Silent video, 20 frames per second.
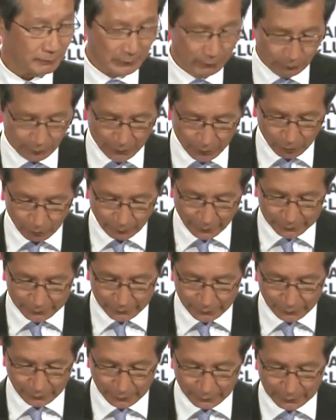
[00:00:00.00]
we are
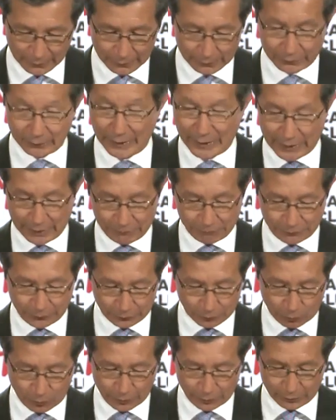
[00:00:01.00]
already the envy of
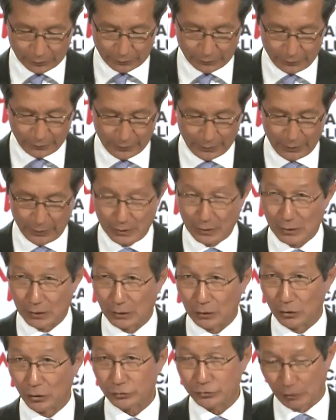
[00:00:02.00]
the world.
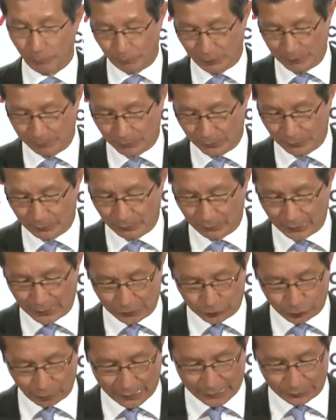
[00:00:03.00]
Lots of people
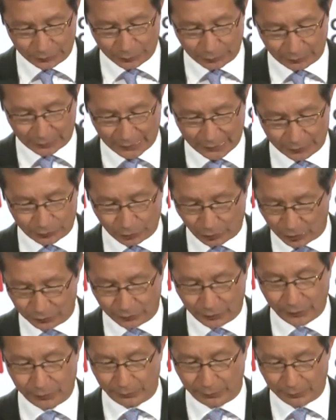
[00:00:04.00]
are trying to get to
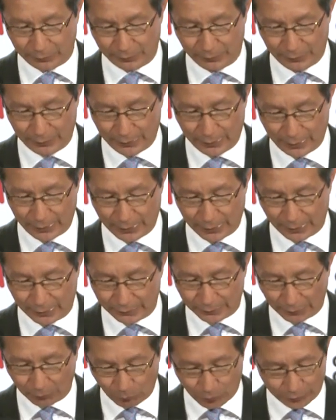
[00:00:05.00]
Ontario,
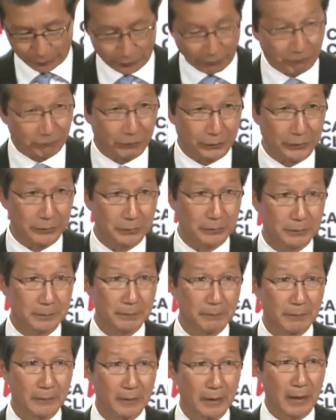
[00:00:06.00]
and they want to feel
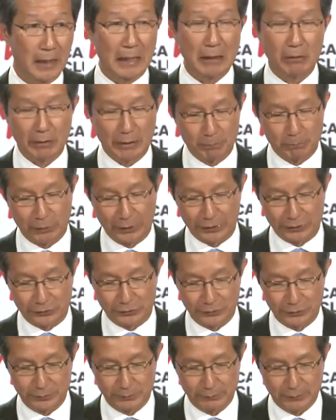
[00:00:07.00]
our
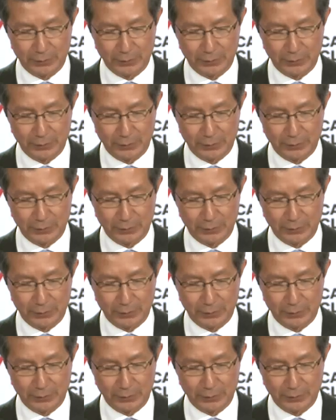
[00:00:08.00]
embrace.